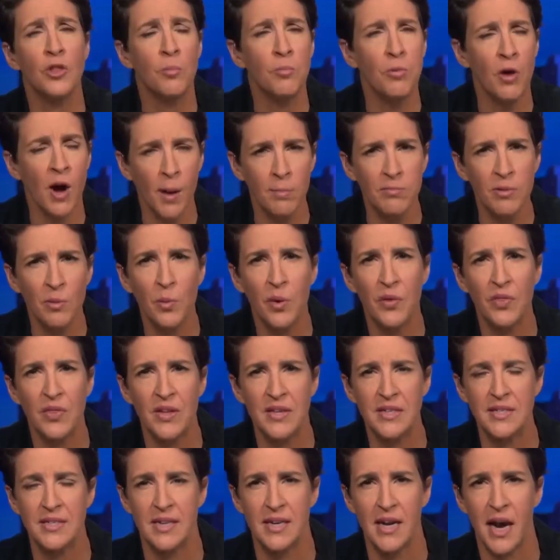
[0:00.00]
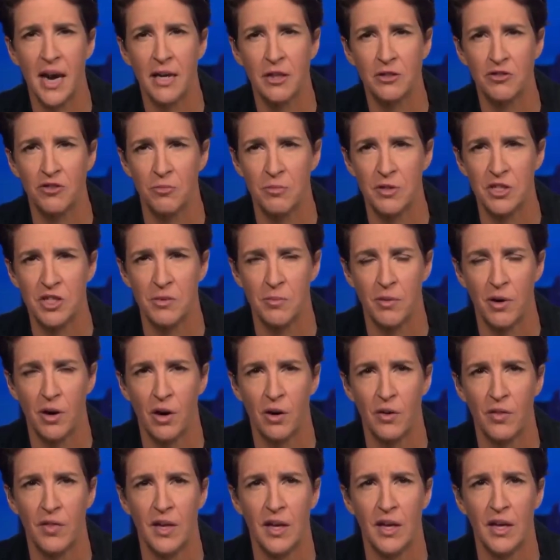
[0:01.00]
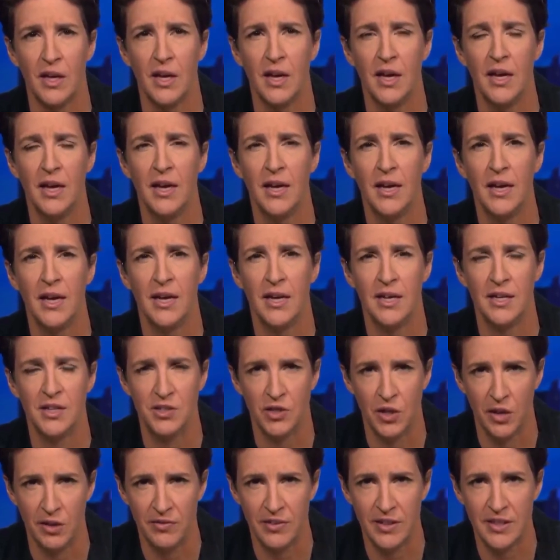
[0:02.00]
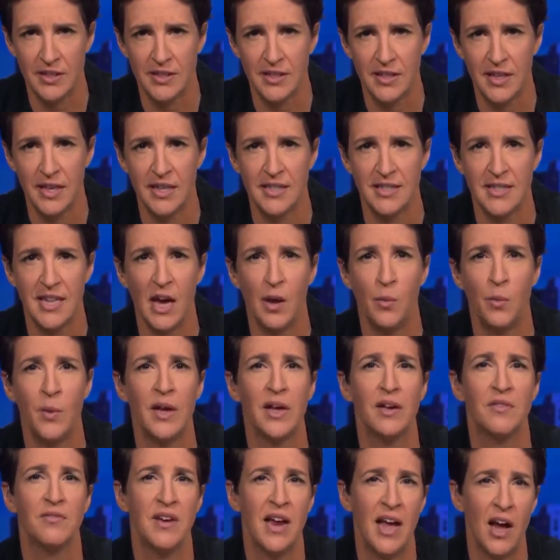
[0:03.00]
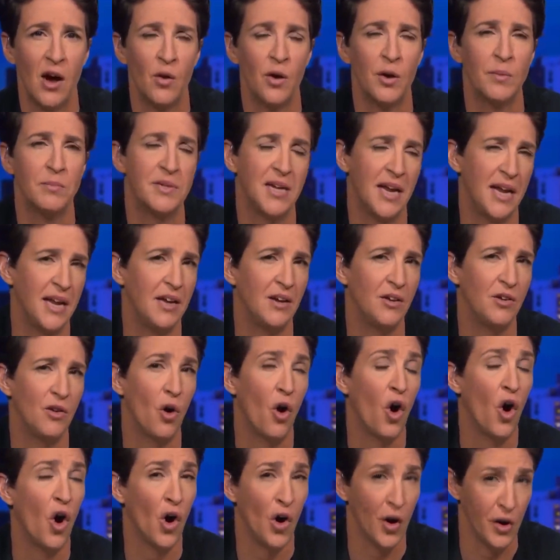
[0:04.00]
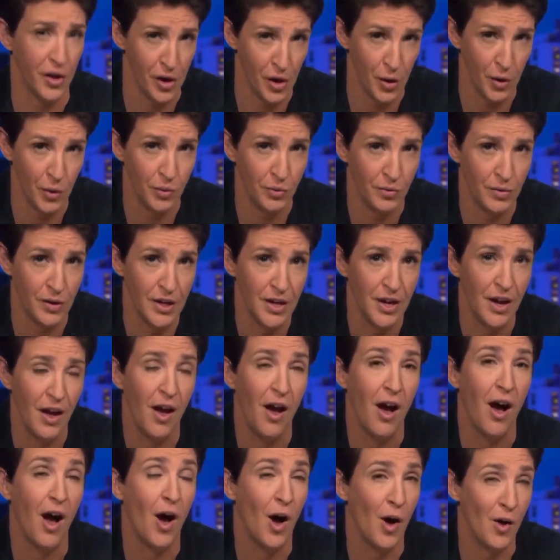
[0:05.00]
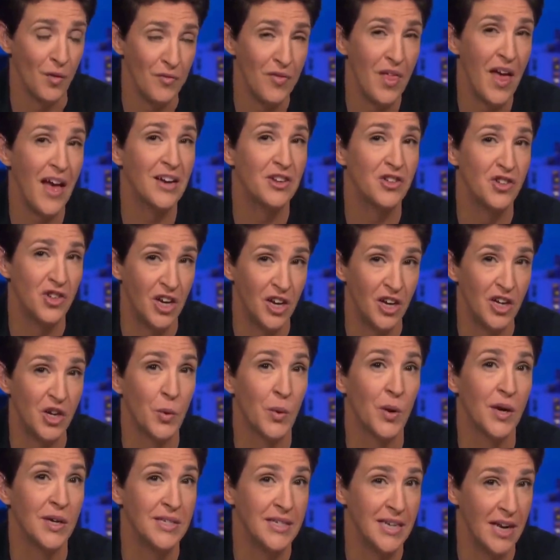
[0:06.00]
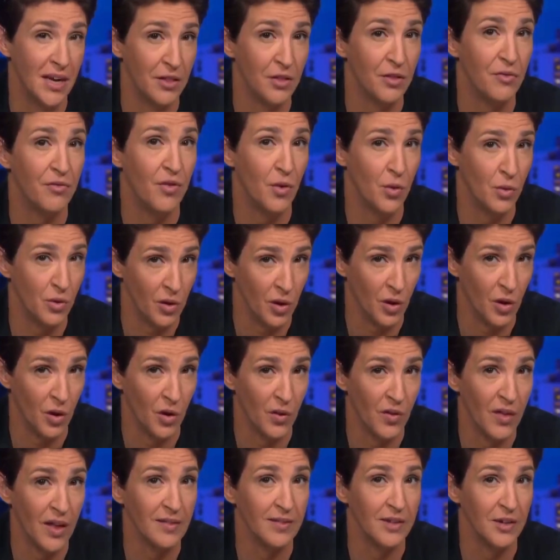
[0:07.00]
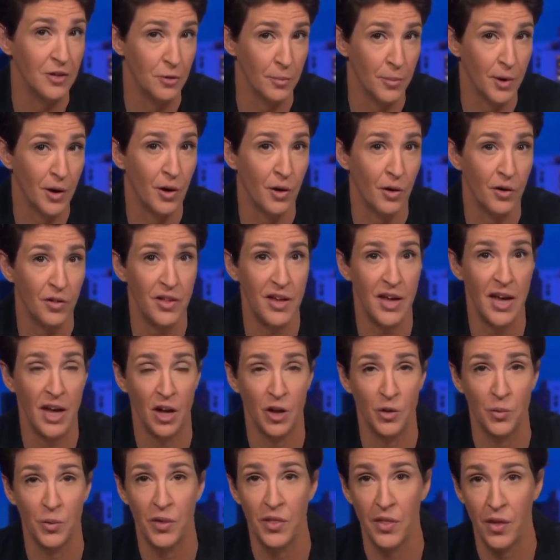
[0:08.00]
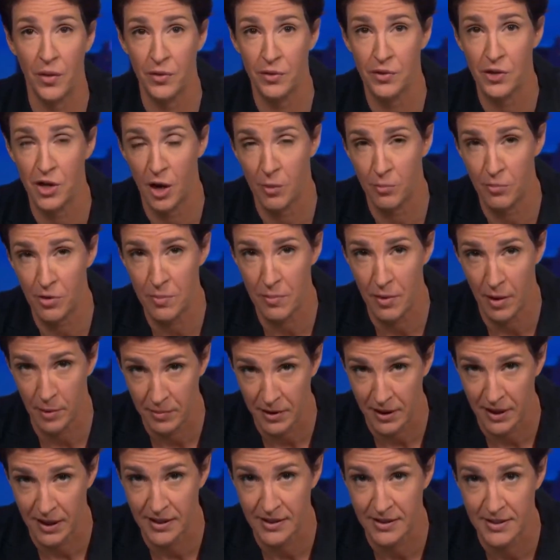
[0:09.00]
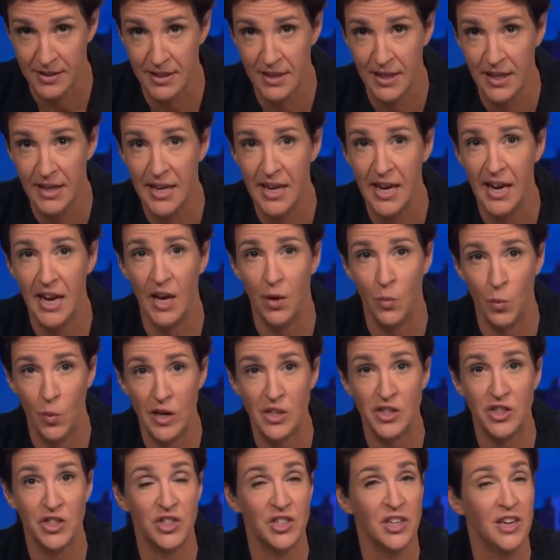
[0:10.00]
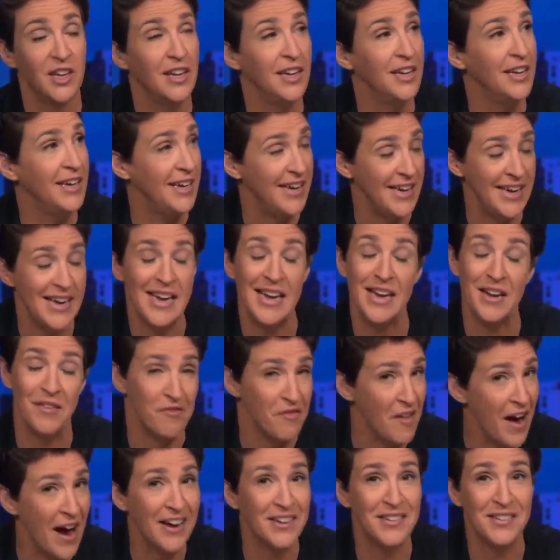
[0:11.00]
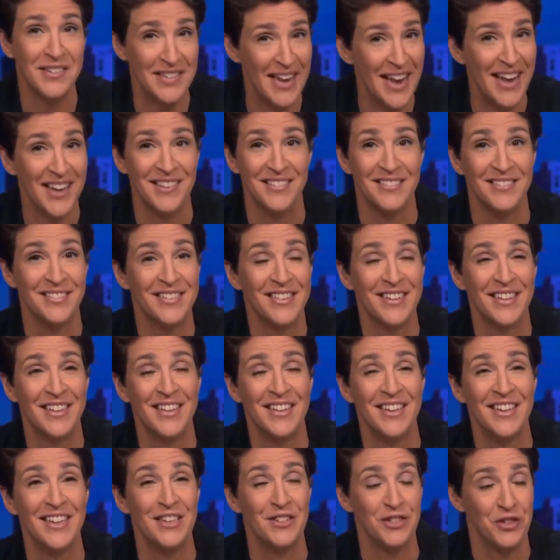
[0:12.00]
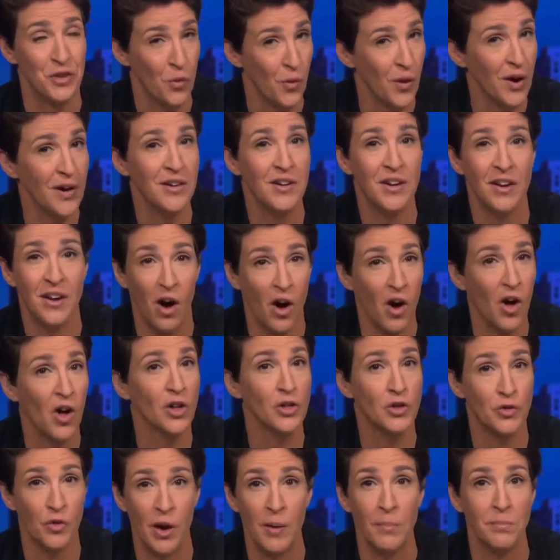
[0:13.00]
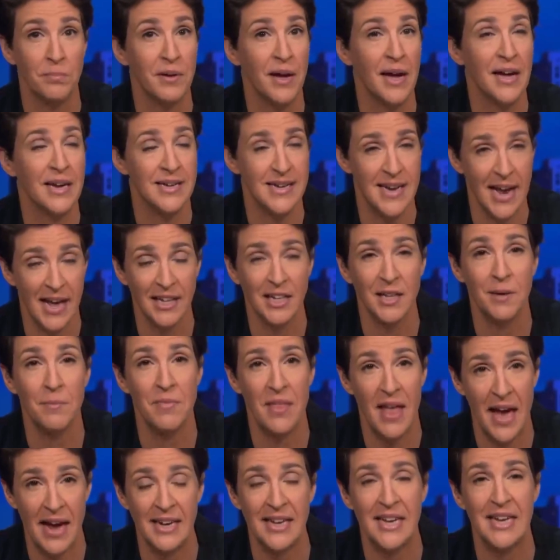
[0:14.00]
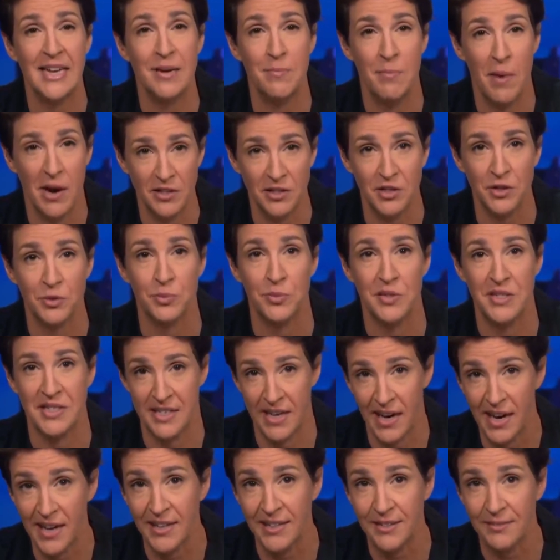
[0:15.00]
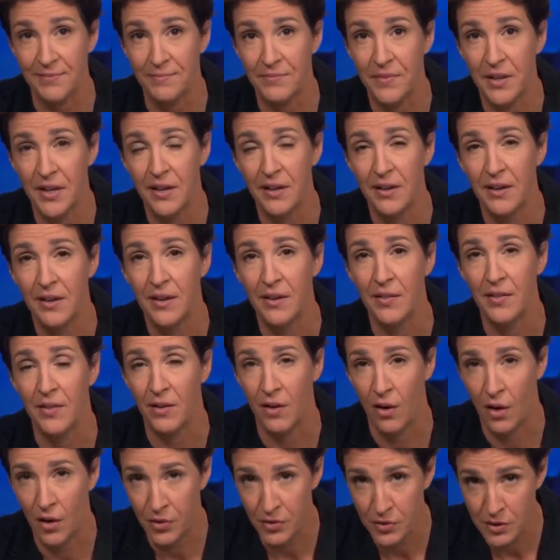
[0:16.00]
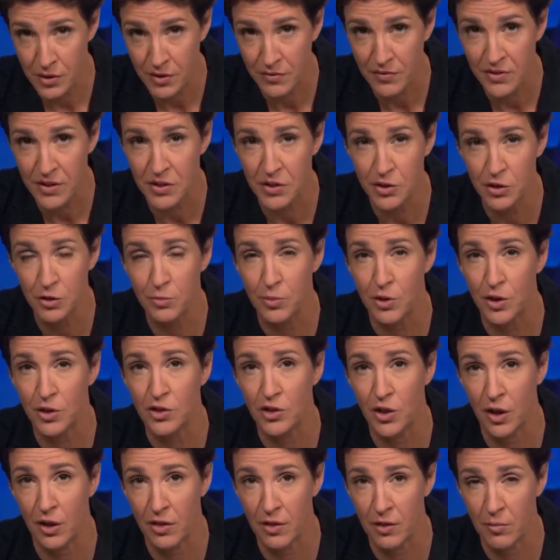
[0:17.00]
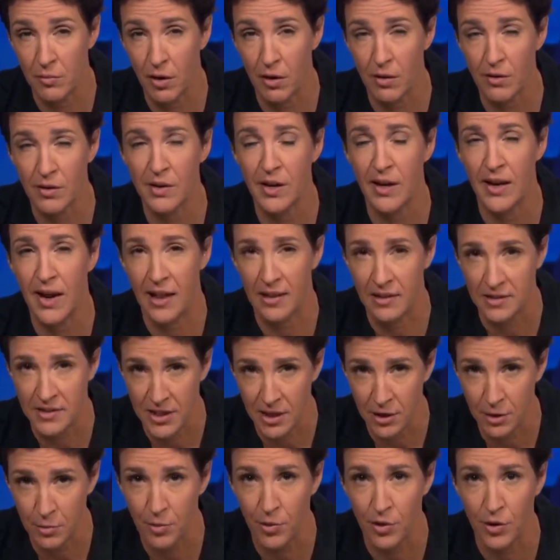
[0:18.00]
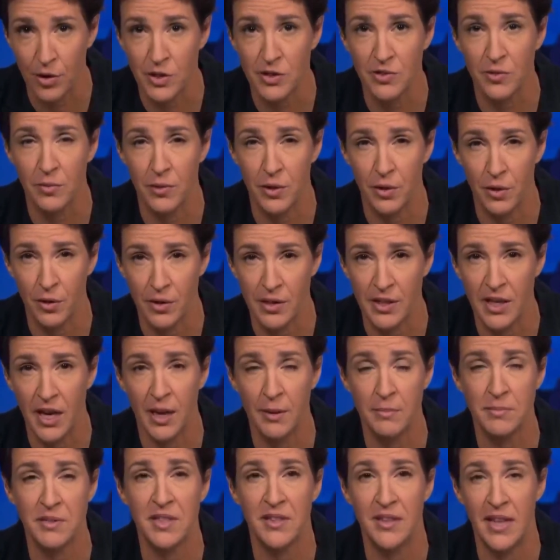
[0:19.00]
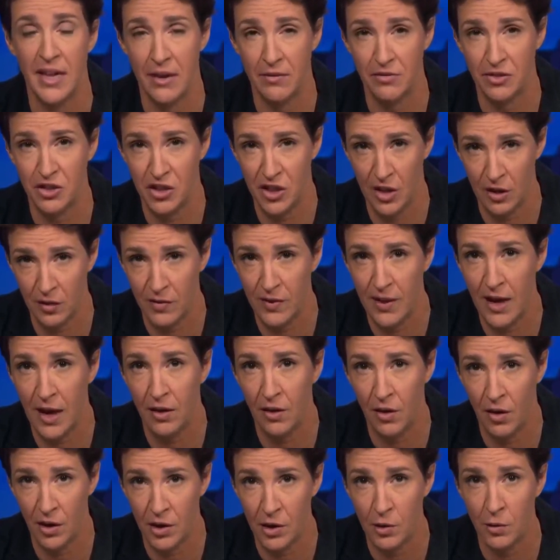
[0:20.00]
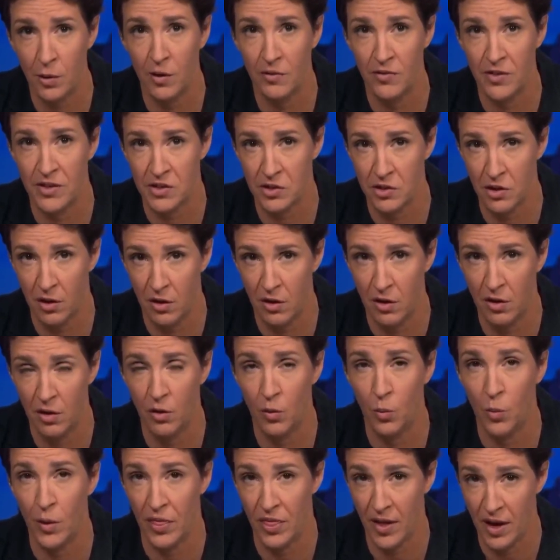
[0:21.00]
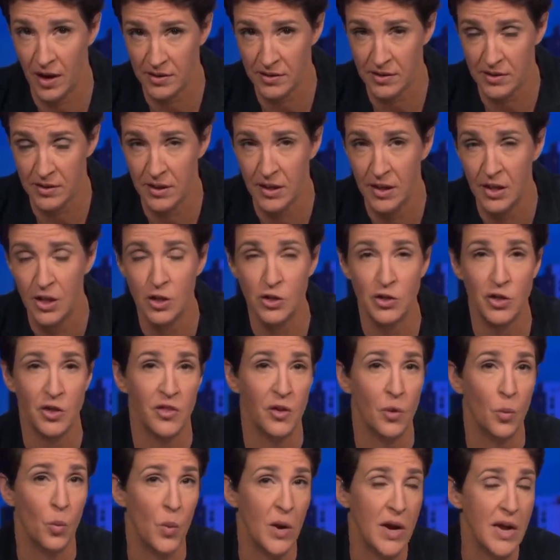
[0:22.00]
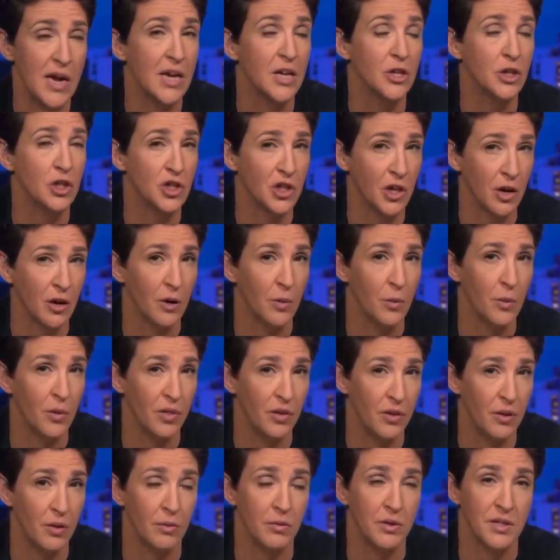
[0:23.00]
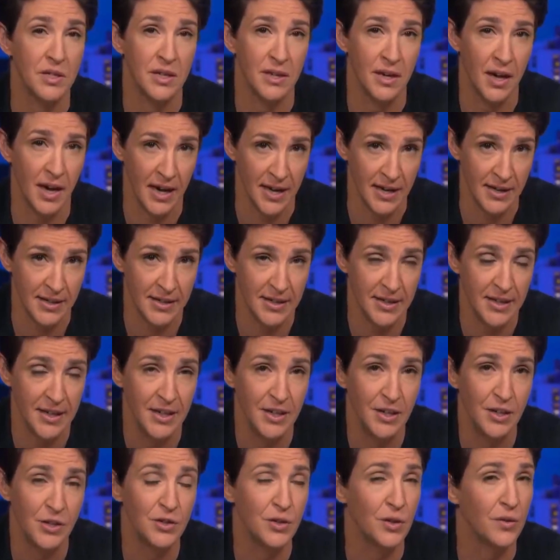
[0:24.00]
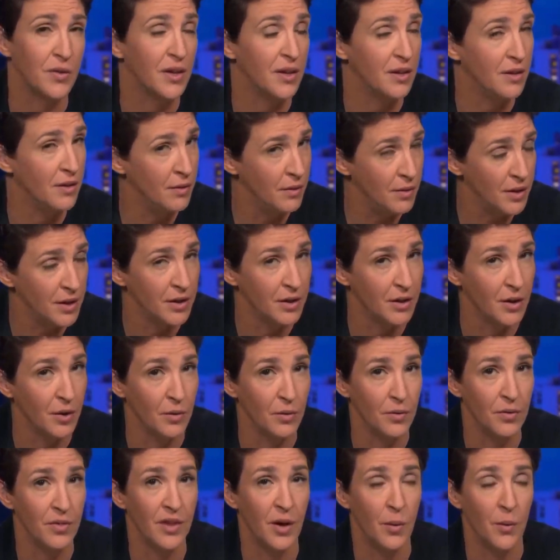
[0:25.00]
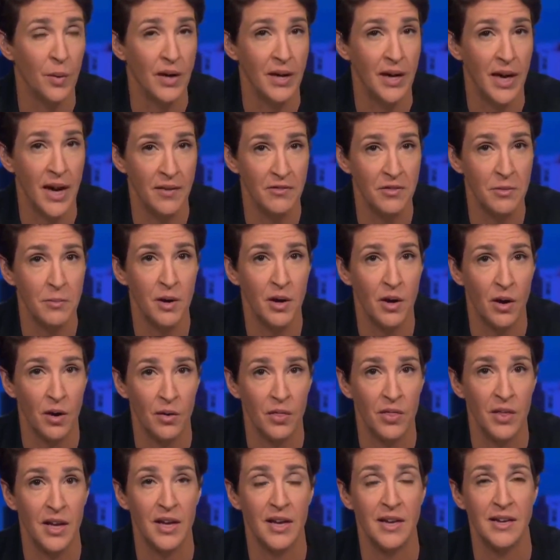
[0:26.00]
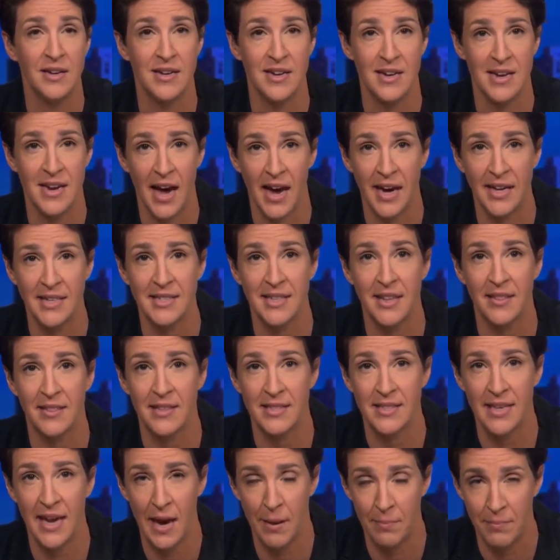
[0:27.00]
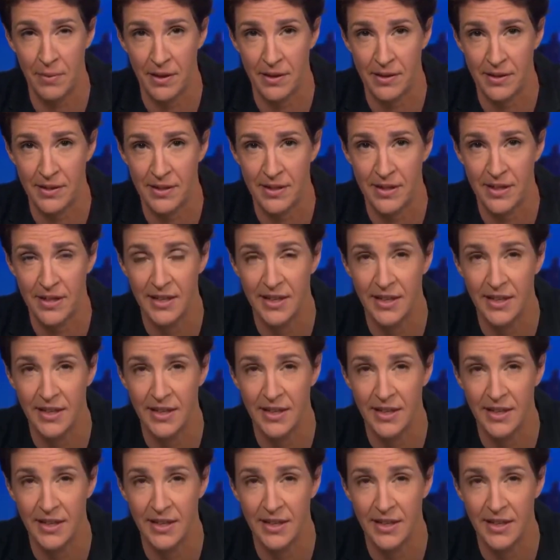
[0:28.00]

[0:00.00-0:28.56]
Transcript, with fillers: The problem with these denials from Mr. McCarthy and his office is that we have now obtained audio of that January 10th phone call that Leader McCarthy held with other top Republicans, in which he, in fact, said he's going to call Trump and tell him that he must resign. The authors of this new book, Jonathan Martin and Alexander Burns from the New York Times, they have shared that audio of this call with us so that we can share it with you tonight so that you can know that when Kevin McCarthy denies that this happened,